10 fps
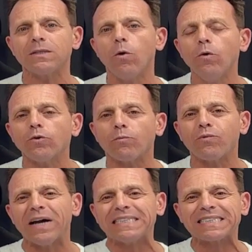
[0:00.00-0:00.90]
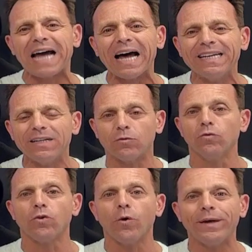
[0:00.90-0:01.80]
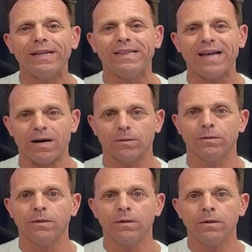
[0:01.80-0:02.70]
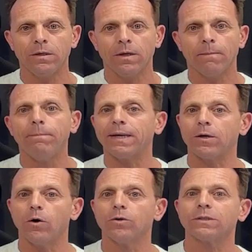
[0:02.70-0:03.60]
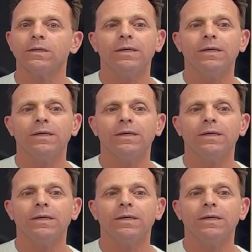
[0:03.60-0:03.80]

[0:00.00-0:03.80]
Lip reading: all the price starting to going down, because